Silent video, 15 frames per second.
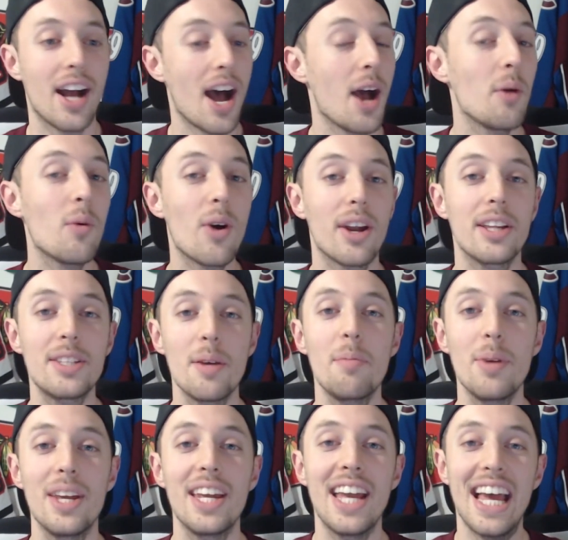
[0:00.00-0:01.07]
I want it to
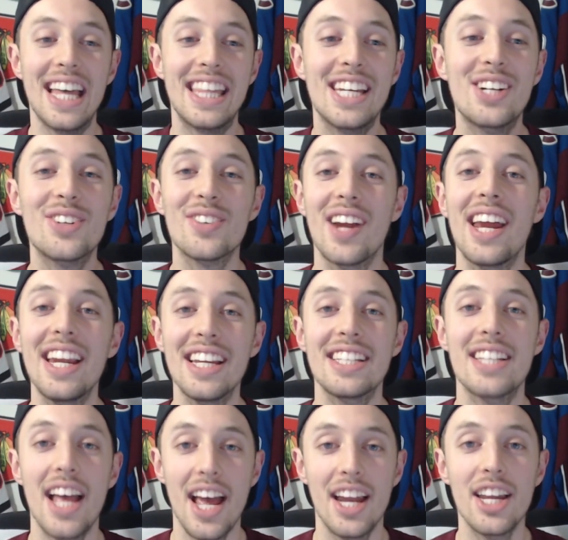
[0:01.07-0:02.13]
be the greatest
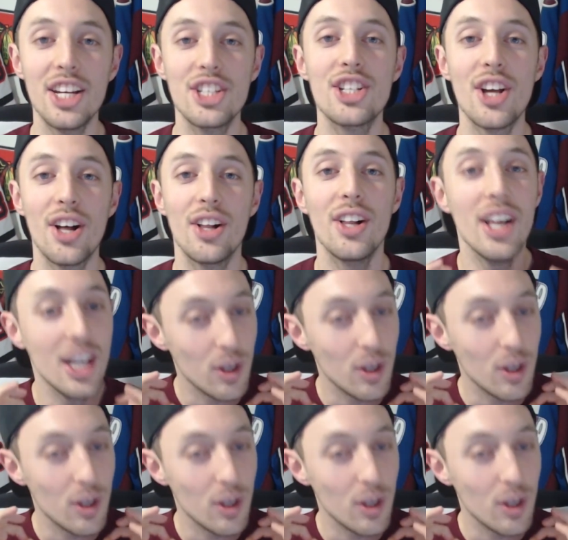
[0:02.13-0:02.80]
N H L